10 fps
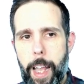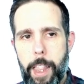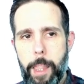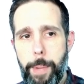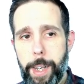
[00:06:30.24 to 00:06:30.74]

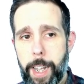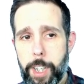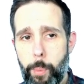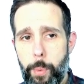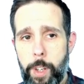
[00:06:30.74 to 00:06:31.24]
The
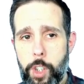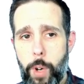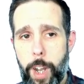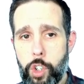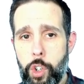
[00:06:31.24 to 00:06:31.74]
bitcast
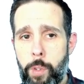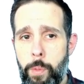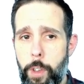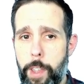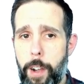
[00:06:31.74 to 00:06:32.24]
instruction,
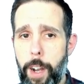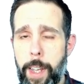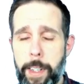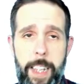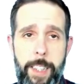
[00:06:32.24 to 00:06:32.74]
on the other
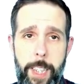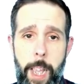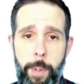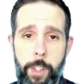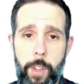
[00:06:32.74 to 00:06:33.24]
hand, has the
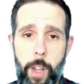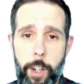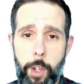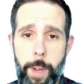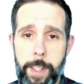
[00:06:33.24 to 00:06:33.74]
same
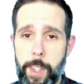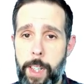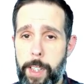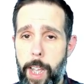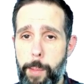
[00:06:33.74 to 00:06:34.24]
arguments
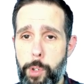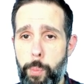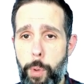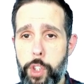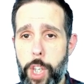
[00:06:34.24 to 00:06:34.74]
and types on
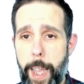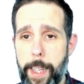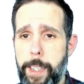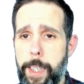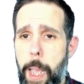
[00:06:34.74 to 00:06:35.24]
both
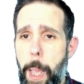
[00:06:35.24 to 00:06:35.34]
sides,